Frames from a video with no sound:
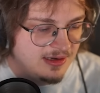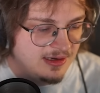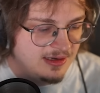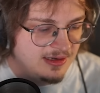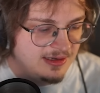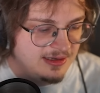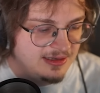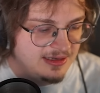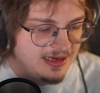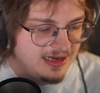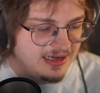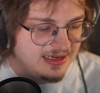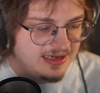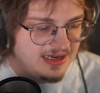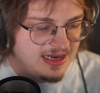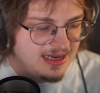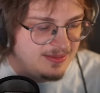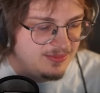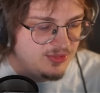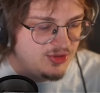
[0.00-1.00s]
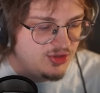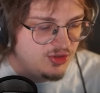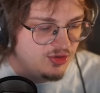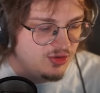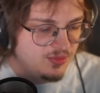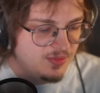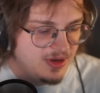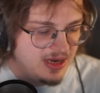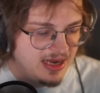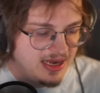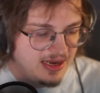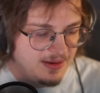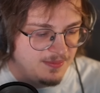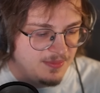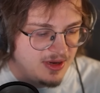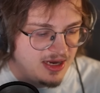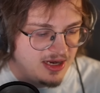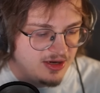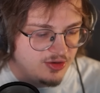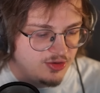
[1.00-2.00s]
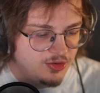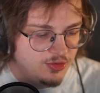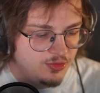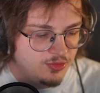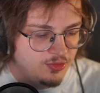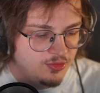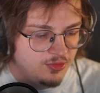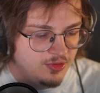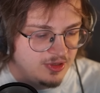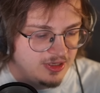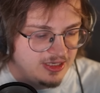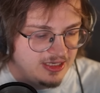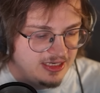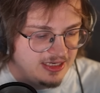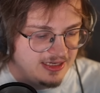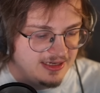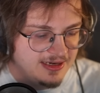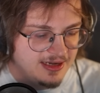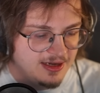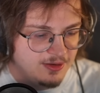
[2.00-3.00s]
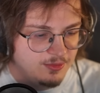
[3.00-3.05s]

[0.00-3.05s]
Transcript: nickname to my Makuhita